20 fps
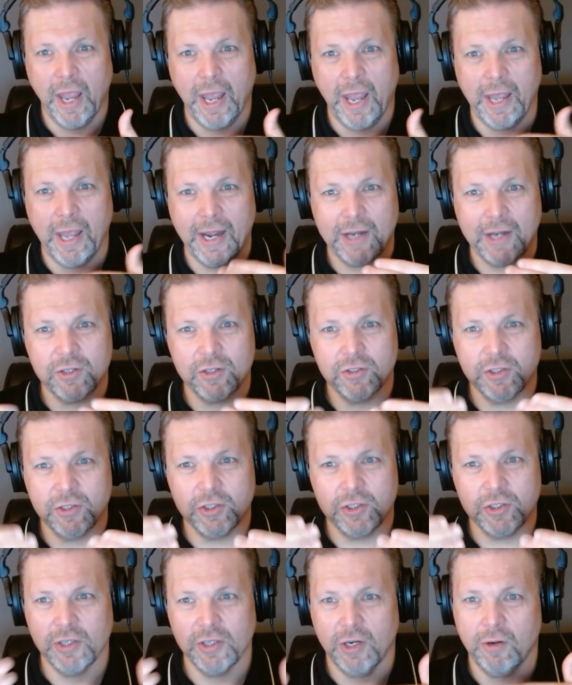and actually
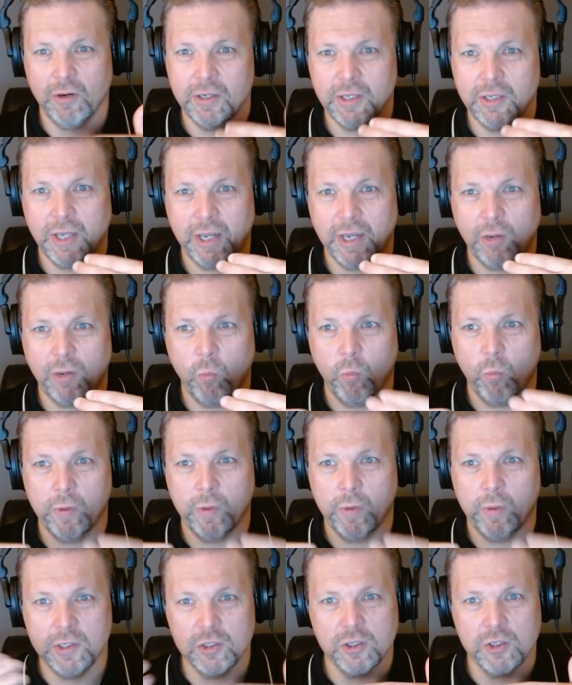sharing
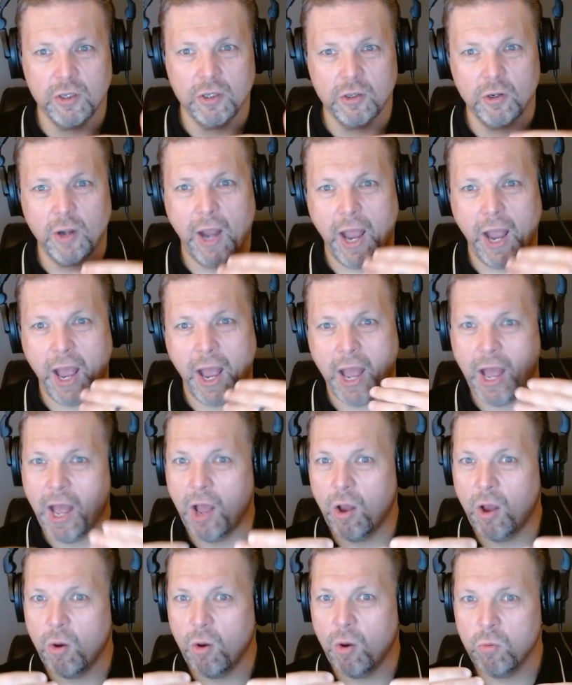with each other
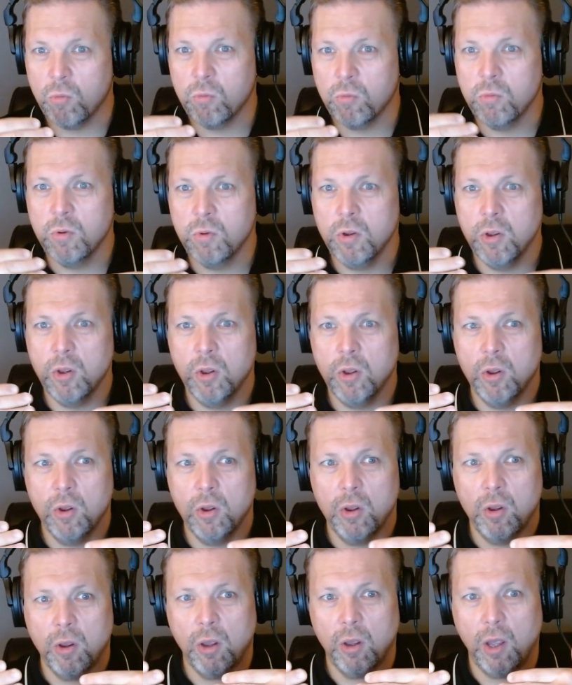how
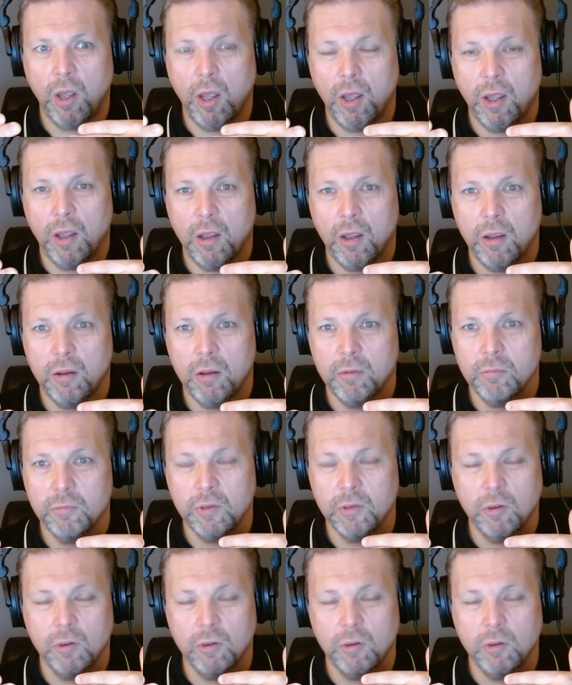our